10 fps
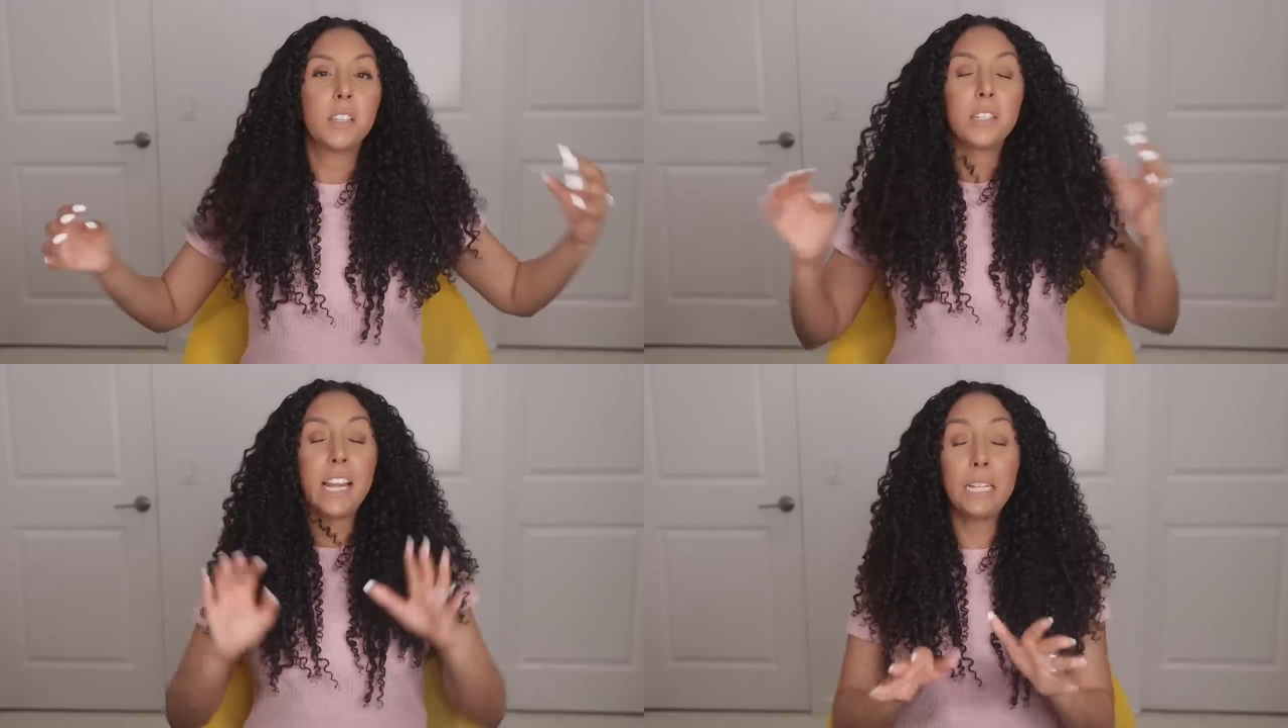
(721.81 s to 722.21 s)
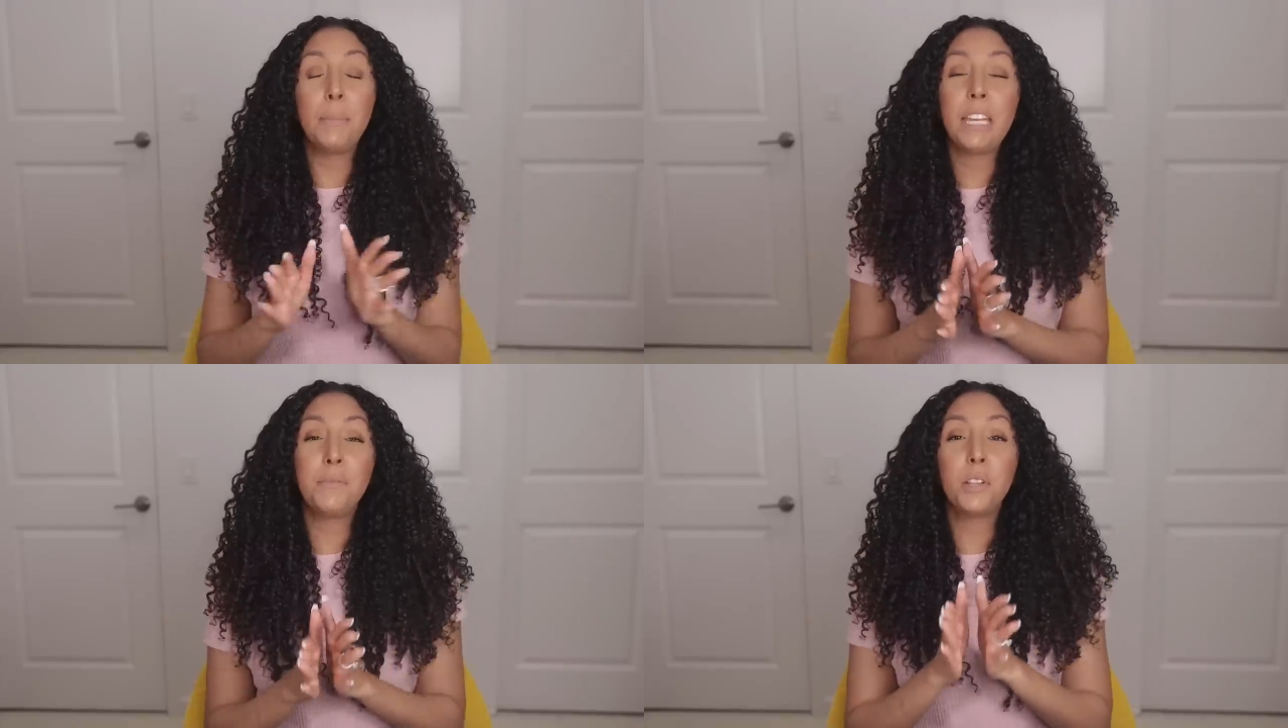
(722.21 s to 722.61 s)
So now let
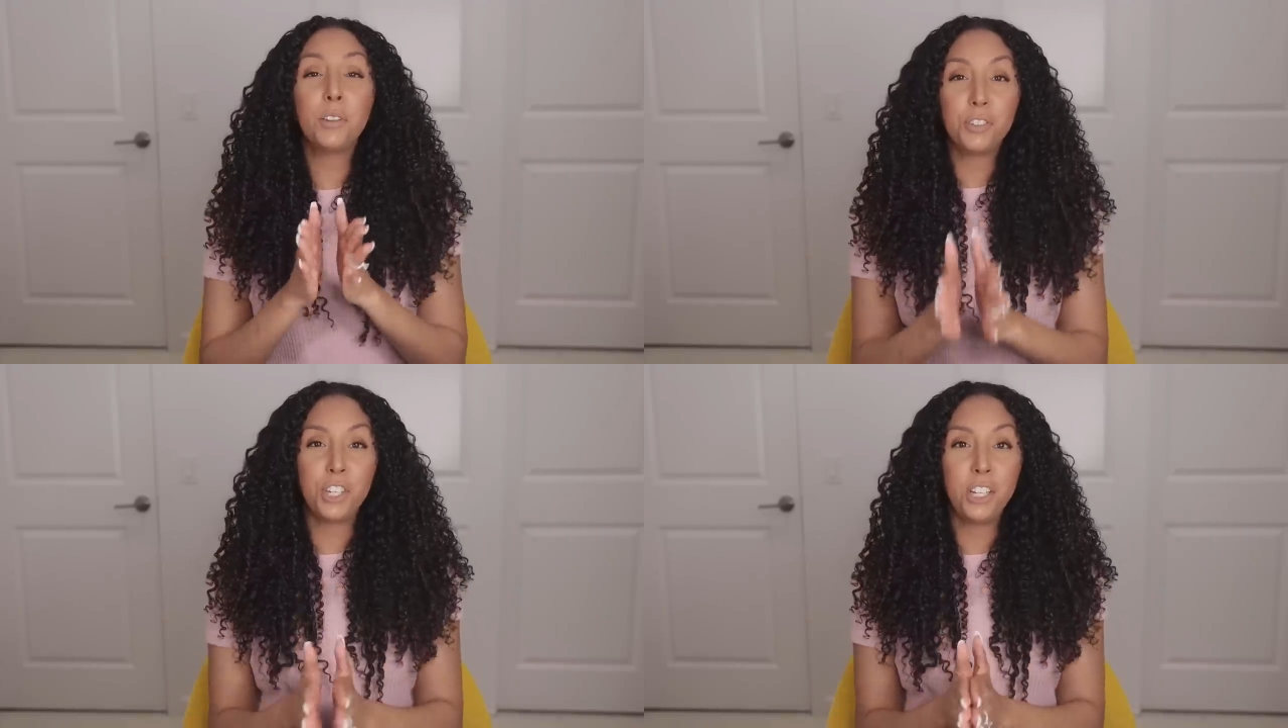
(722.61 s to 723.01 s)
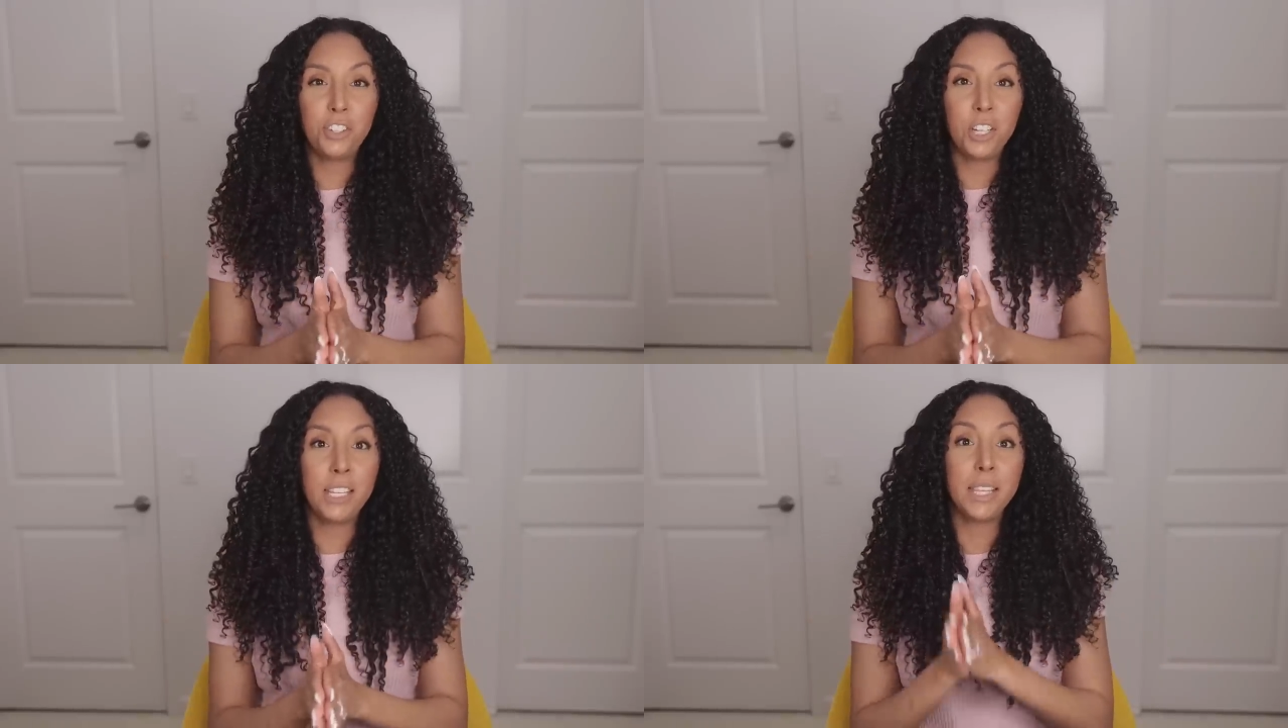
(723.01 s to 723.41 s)
me give you a little cheat
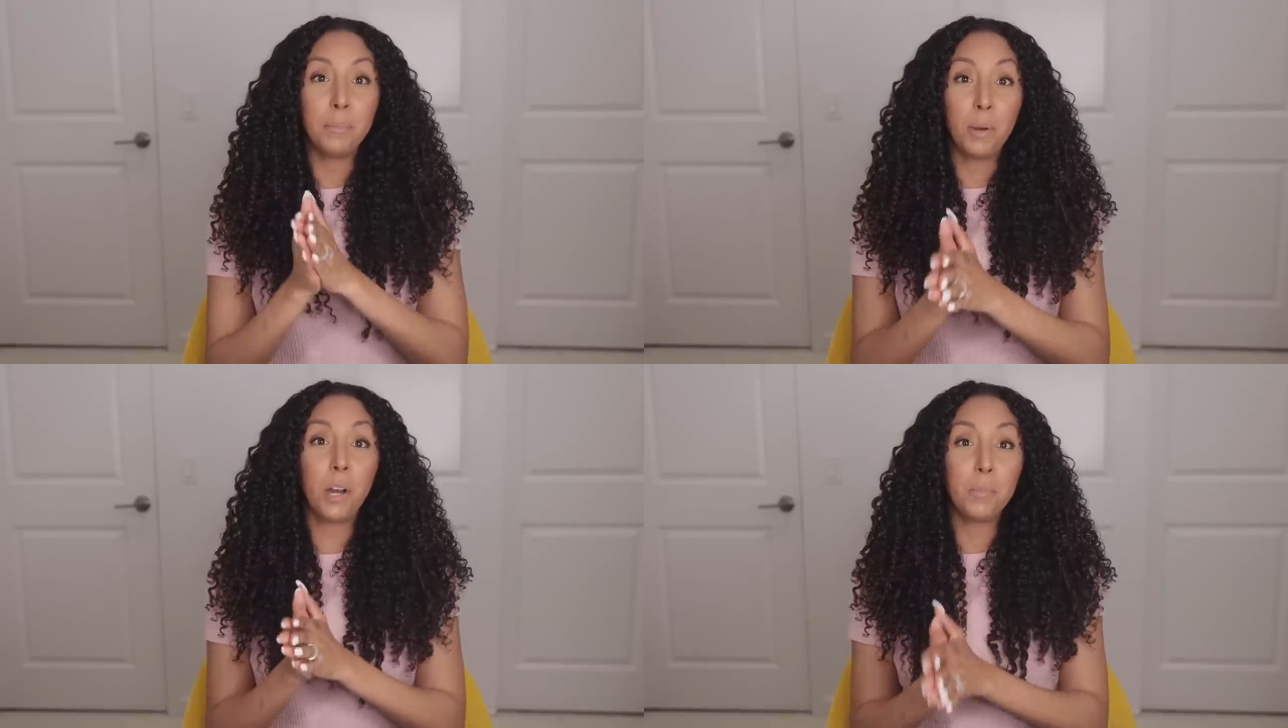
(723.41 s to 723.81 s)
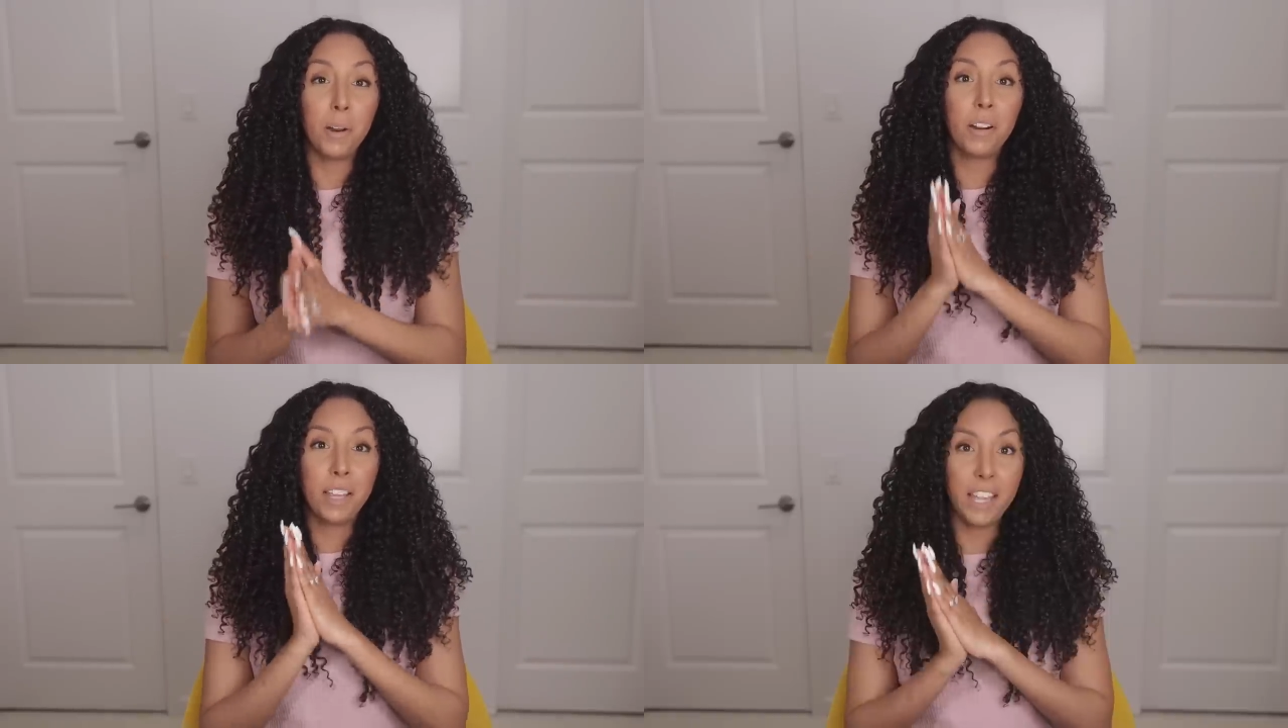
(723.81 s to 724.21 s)
sheet that Bond
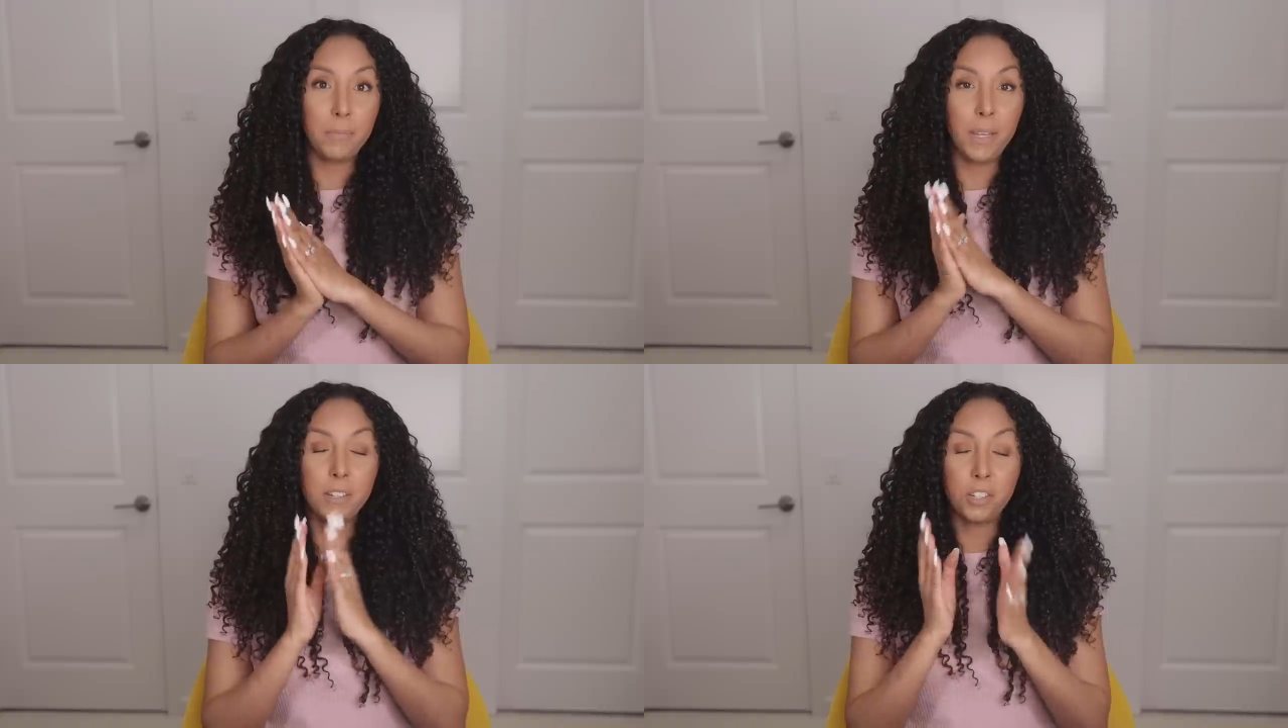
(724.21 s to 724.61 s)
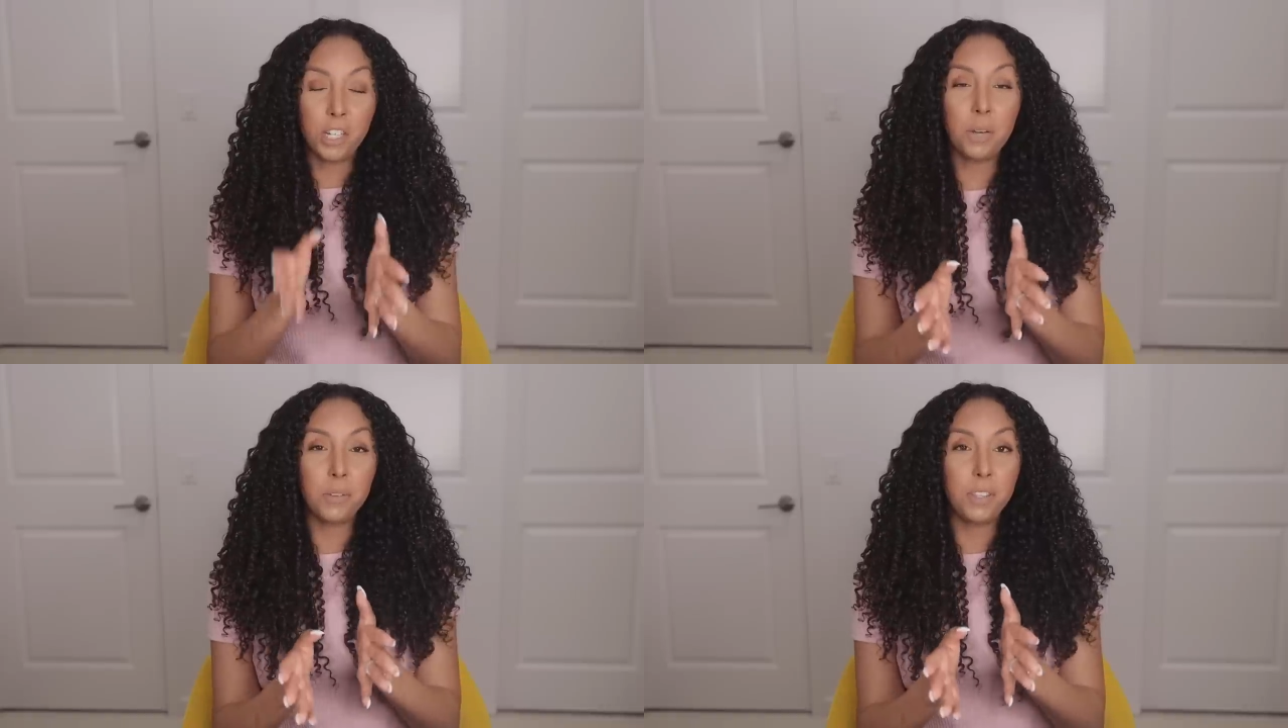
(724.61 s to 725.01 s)
Bar gave me to
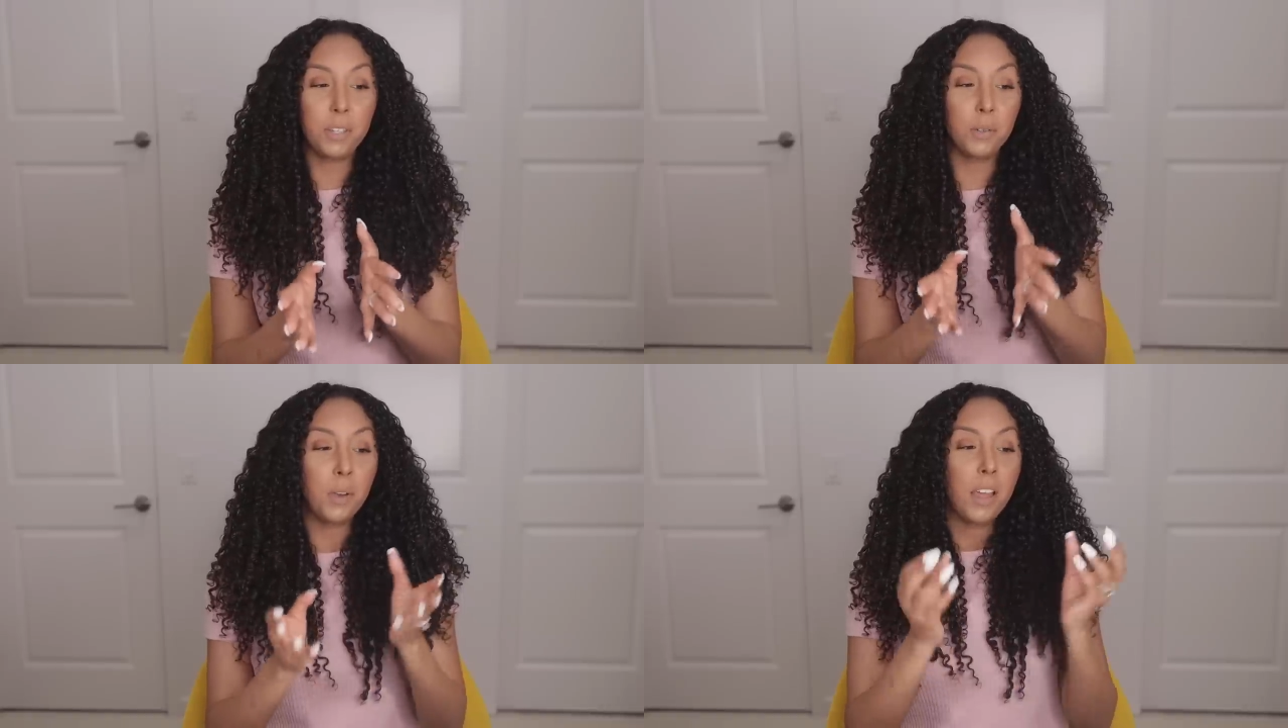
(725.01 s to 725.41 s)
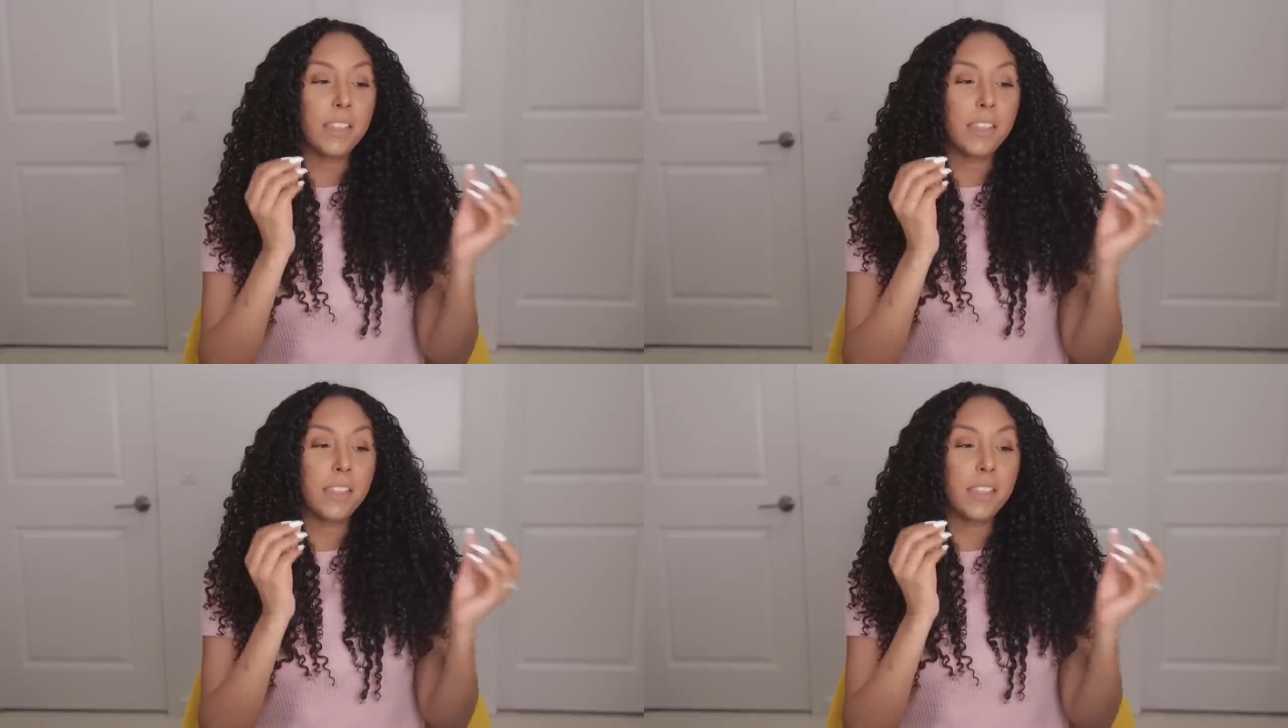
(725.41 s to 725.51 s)
share with you